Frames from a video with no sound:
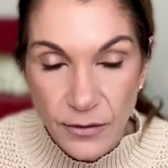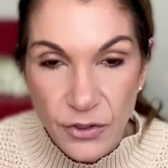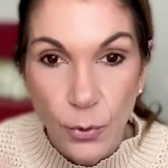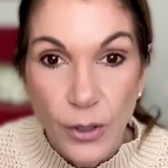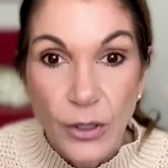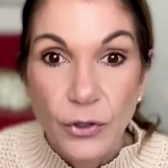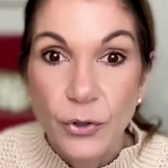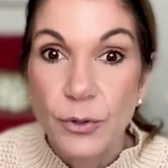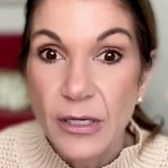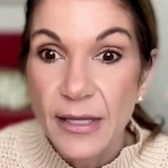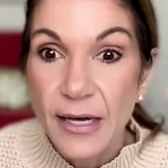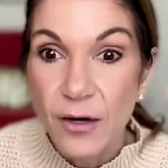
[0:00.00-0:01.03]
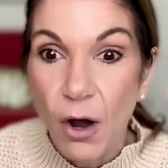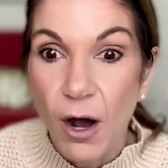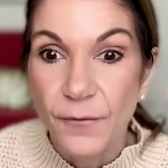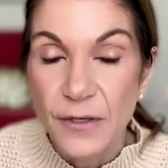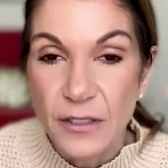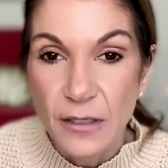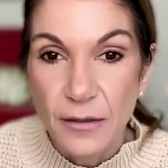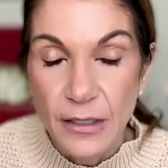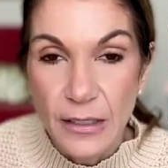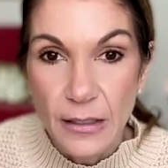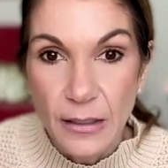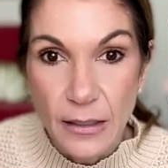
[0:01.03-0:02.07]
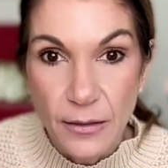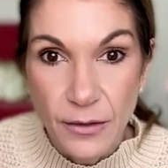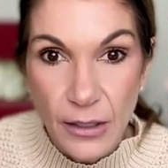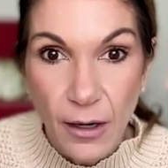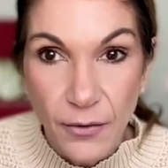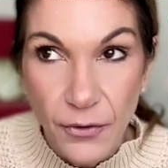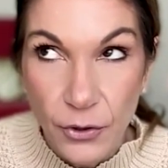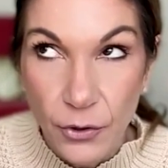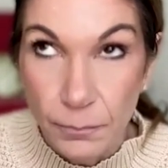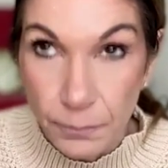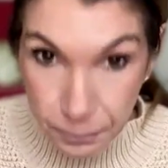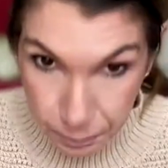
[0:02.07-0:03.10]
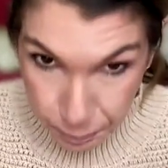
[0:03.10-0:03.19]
So you need that office in the other